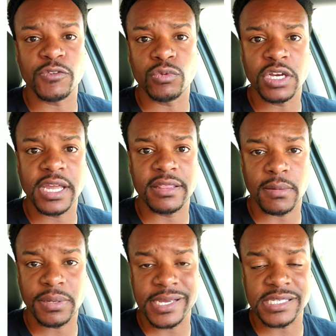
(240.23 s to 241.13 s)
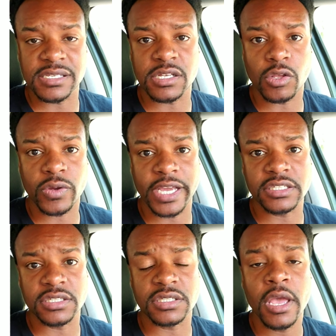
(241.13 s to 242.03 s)
if you look at the places and
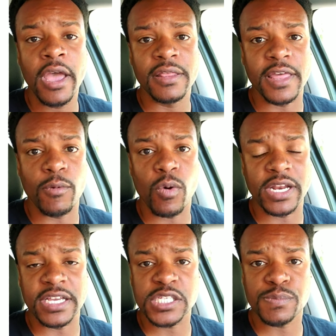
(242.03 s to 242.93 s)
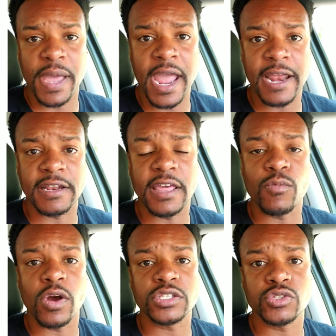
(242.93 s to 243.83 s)
locations they want to expand and
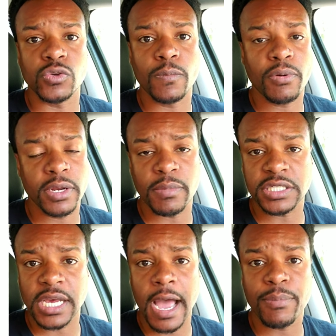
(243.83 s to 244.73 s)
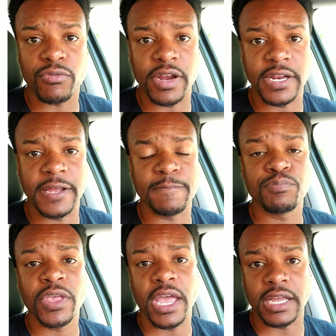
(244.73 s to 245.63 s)
they want to pretty much operate in
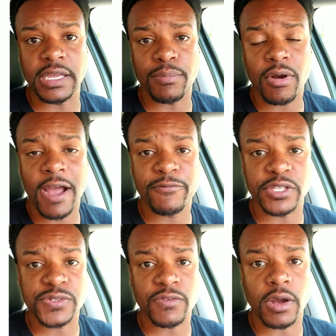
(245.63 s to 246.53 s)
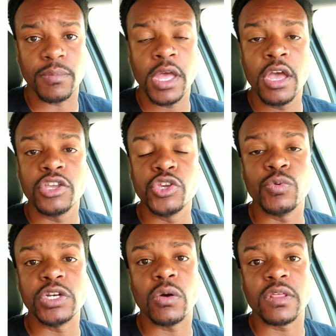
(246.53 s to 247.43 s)
and get profits from,
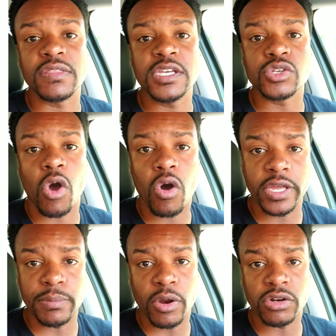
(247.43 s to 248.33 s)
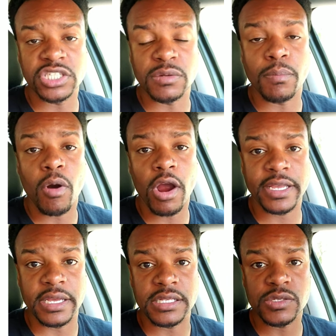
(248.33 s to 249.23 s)
you would know that these are all emerging
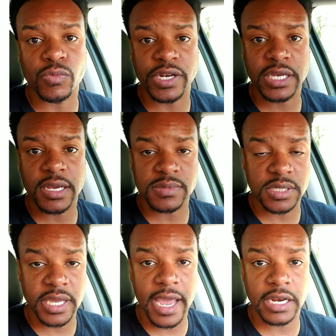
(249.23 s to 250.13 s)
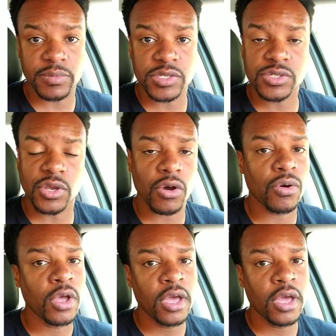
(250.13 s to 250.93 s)
markets when it comes to cannabis. So